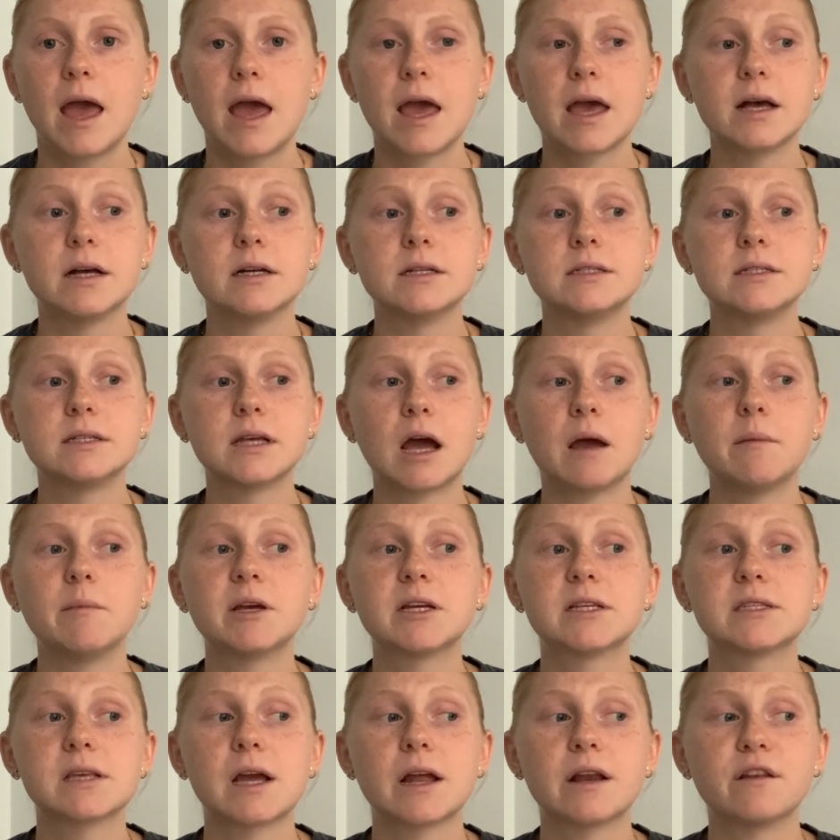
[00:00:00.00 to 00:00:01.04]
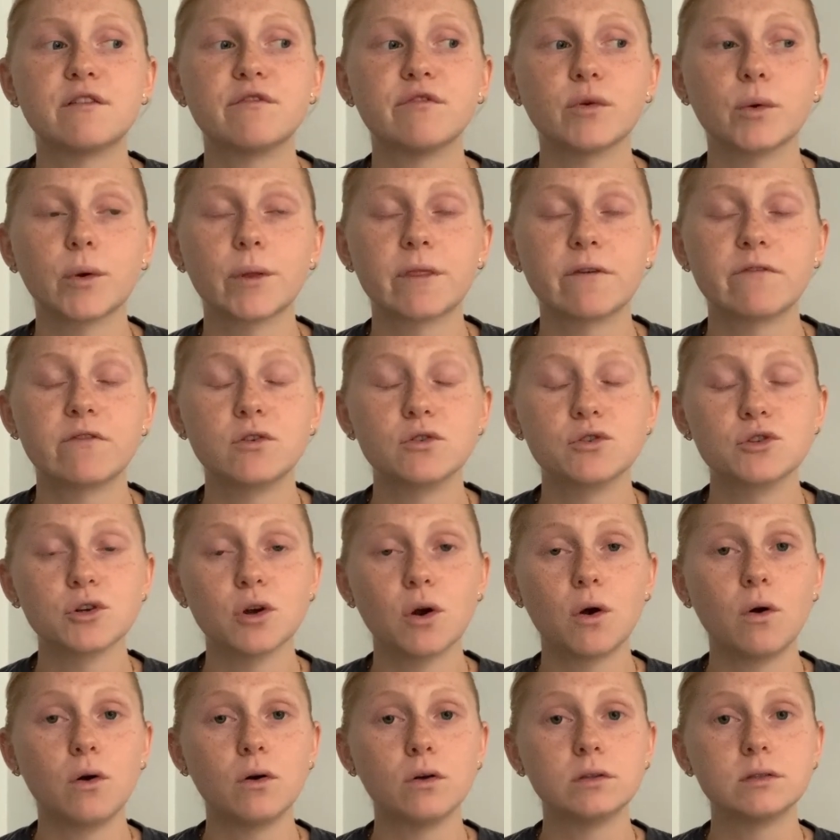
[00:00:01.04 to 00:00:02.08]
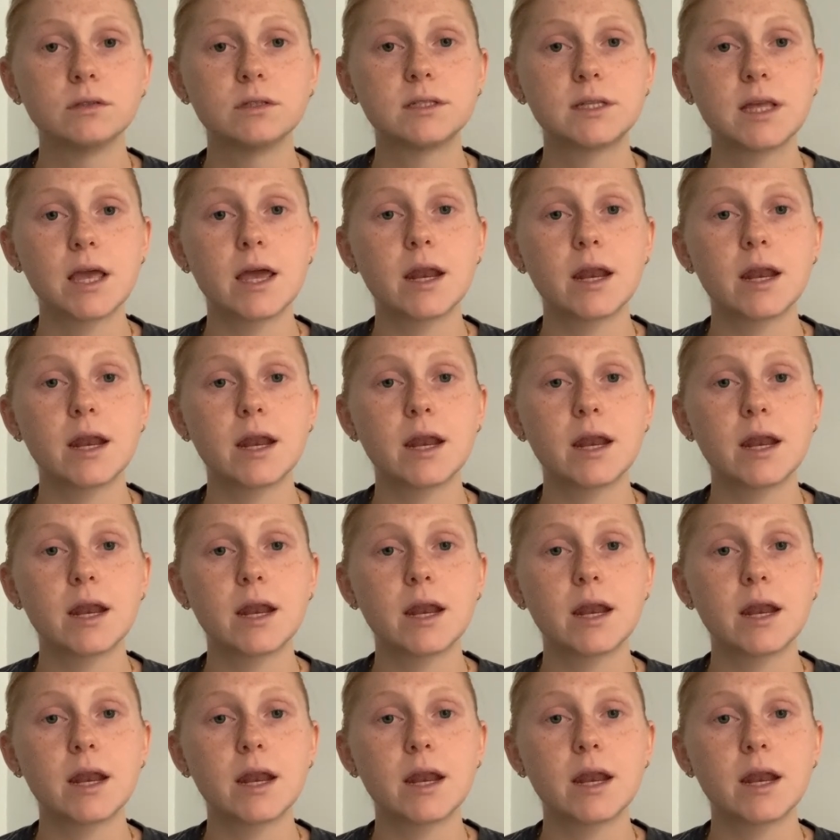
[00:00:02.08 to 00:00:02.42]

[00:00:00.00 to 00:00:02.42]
and I'm excited for what the future holds.